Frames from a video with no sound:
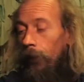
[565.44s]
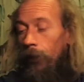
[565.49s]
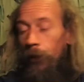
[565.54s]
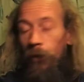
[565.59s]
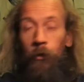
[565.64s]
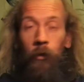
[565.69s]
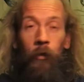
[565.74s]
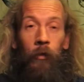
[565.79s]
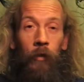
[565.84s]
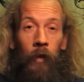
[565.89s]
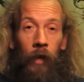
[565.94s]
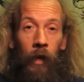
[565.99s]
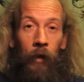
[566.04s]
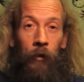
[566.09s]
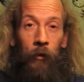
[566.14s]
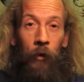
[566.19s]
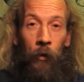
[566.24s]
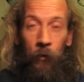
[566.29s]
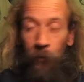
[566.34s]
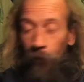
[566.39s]
I should say I
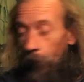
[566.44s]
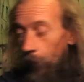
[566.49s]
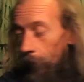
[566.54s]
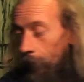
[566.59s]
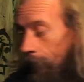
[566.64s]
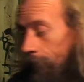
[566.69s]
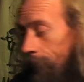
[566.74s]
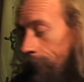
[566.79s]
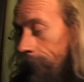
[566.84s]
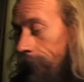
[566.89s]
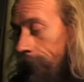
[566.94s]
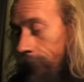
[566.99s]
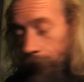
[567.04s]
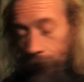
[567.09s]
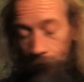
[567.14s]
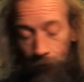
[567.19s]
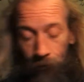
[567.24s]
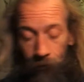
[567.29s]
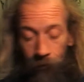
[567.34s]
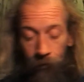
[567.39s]
don't know.
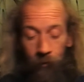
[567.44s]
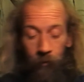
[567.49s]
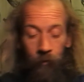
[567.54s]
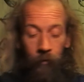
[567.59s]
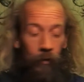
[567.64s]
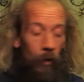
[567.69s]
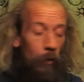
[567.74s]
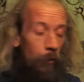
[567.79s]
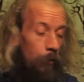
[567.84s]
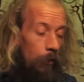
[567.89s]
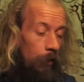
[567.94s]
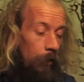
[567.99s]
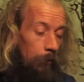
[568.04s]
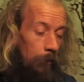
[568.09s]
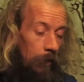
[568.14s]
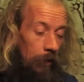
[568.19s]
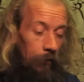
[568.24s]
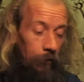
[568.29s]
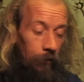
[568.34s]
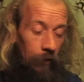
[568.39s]
Don't worry
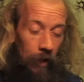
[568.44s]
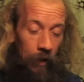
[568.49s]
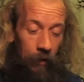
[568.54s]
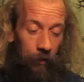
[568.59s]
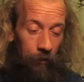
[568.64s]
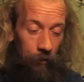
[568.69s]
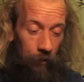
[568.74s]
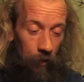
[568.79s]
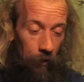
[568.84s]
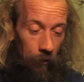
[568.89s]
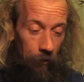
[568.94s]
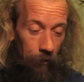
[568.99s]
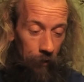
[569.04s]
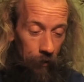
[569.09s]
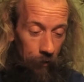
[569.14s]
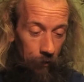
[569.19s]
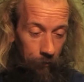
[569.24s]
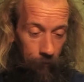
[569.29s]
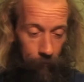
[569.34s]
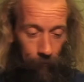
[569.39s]
about saying you don't
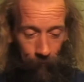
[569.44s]
know.